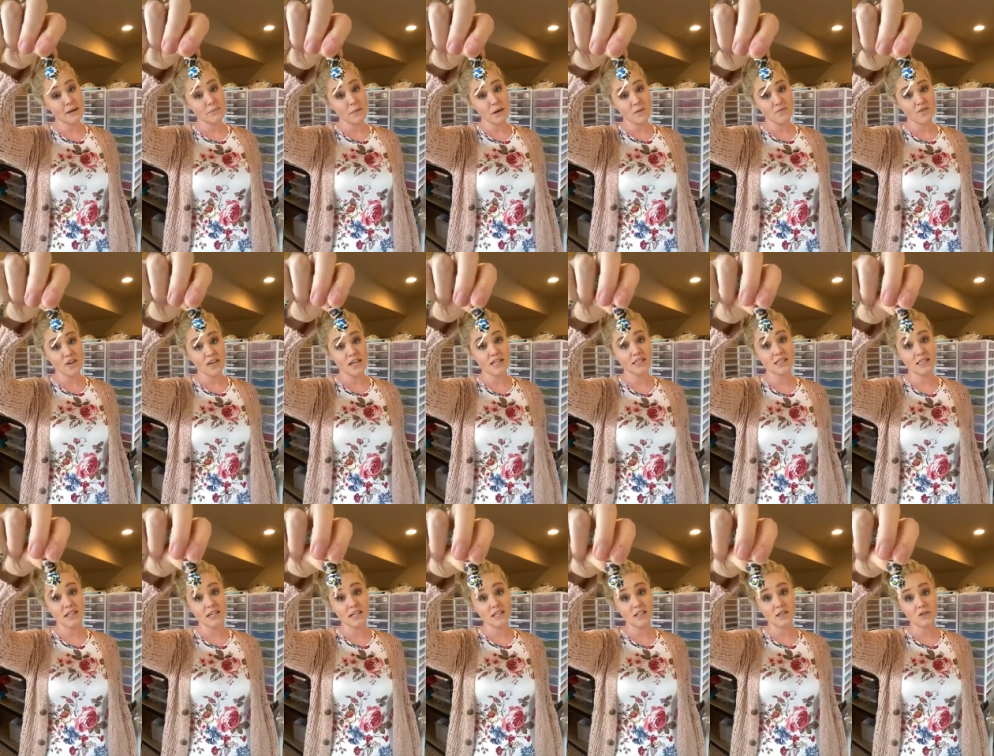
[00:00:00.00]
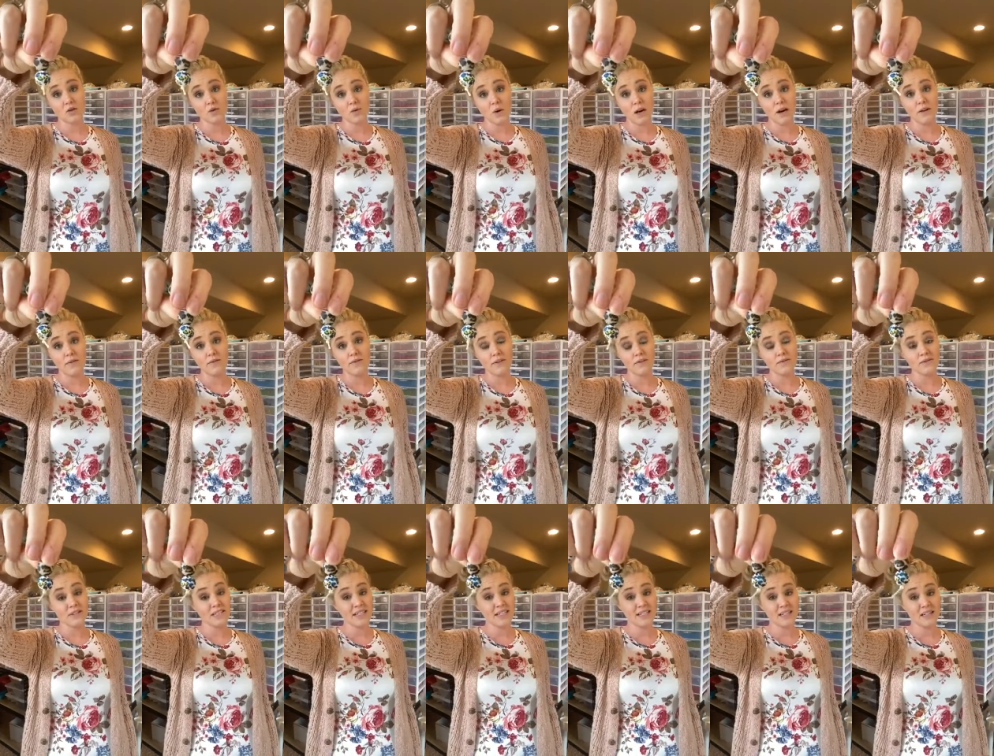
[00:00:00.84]
Memphis in 12,
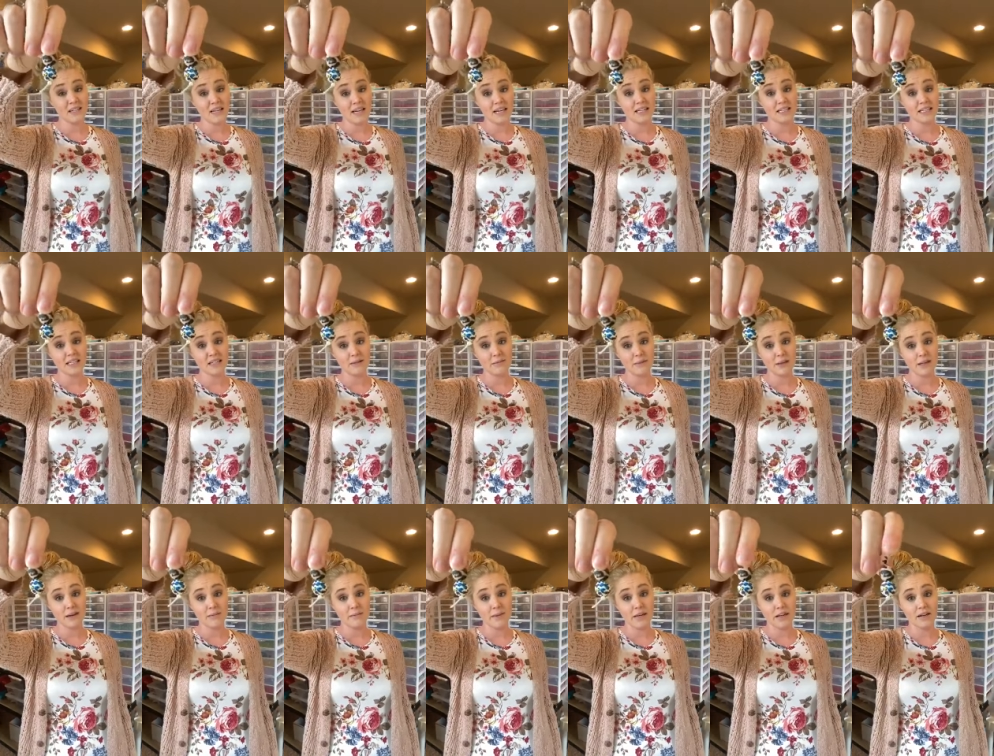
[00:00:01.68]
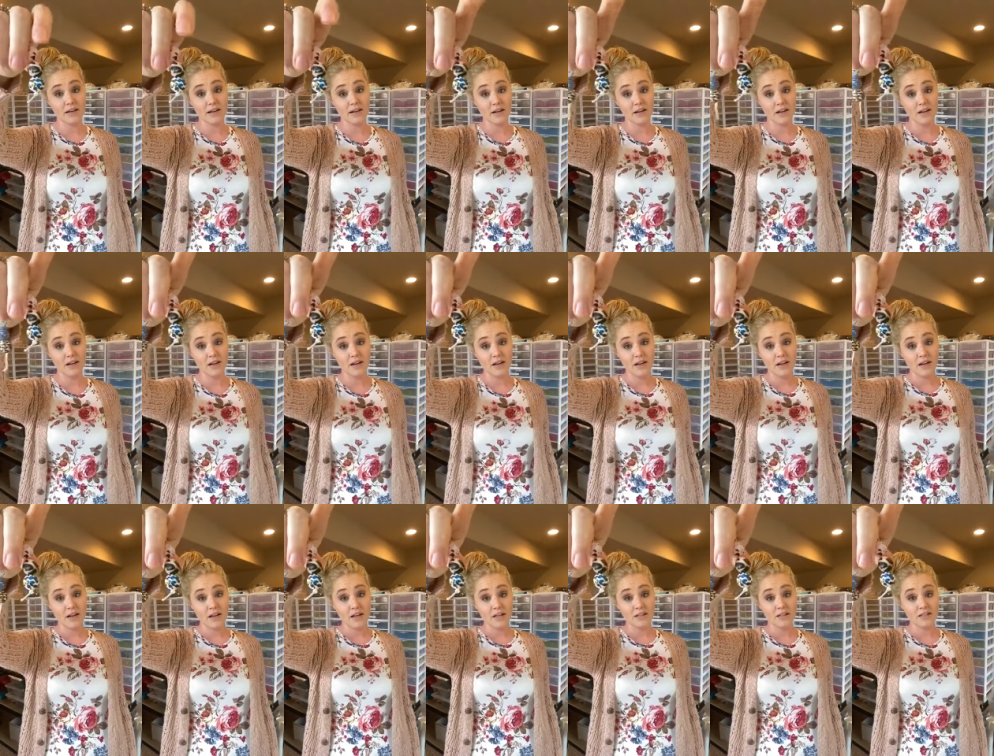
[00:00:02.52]
15, and 19 millimeter.
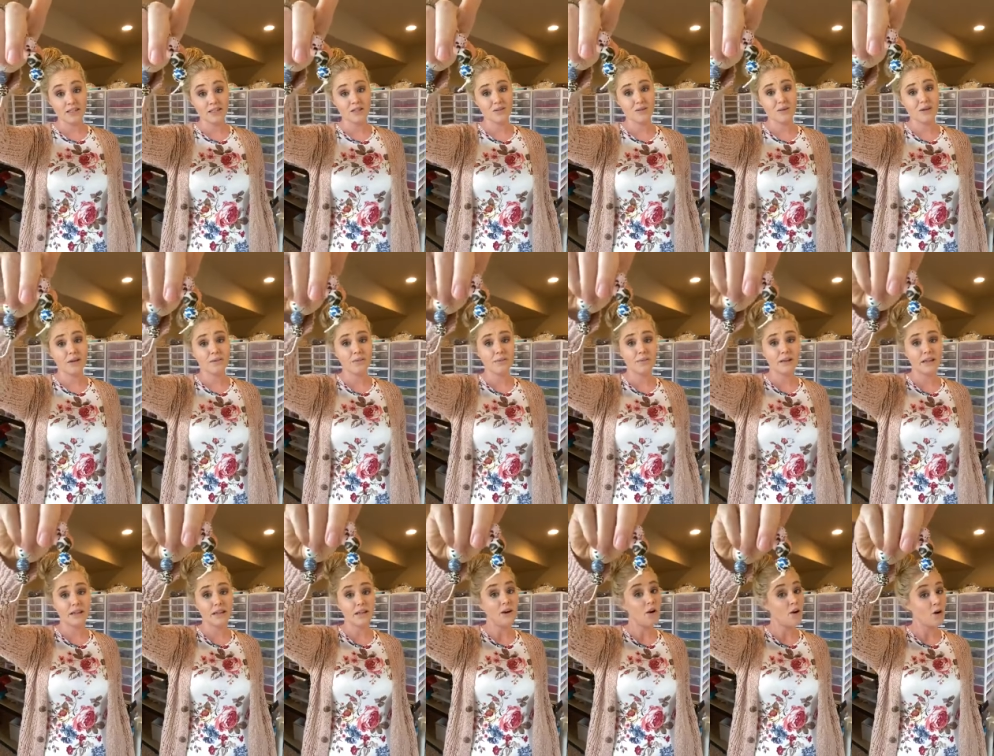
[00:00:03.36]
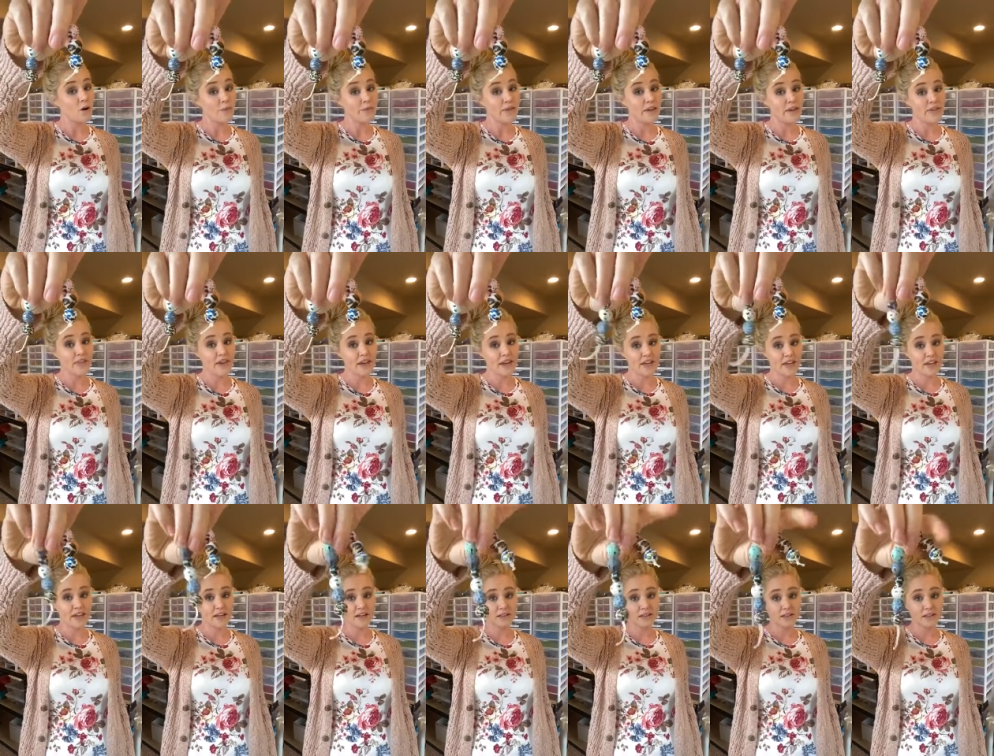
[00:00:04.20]
So I really hope that they
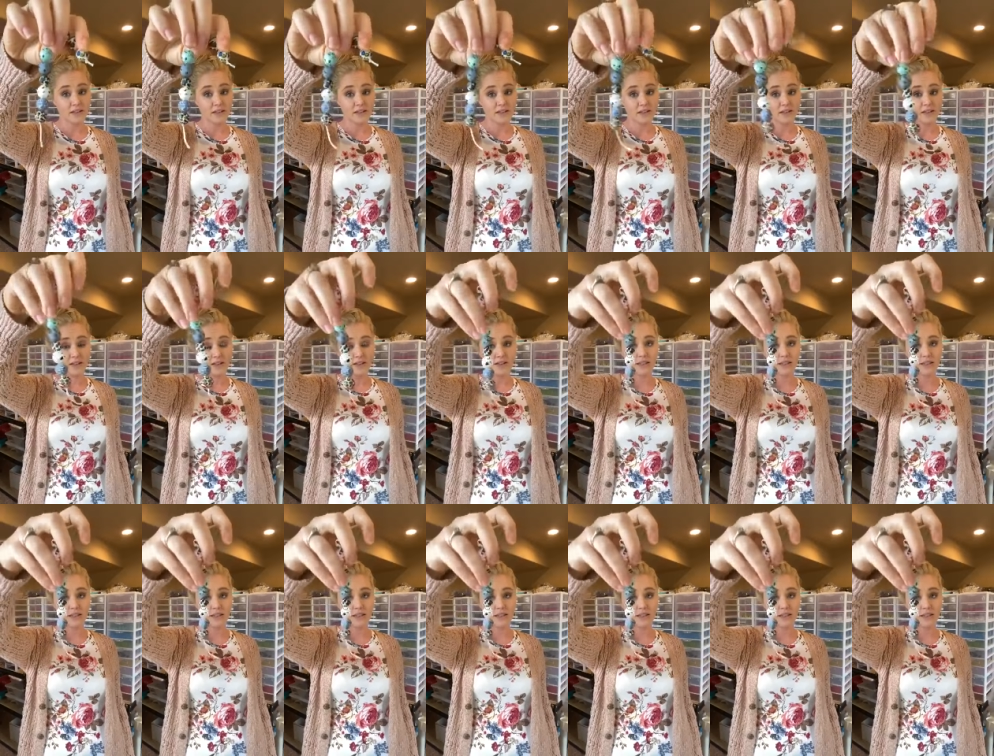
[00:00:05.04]
get here soon.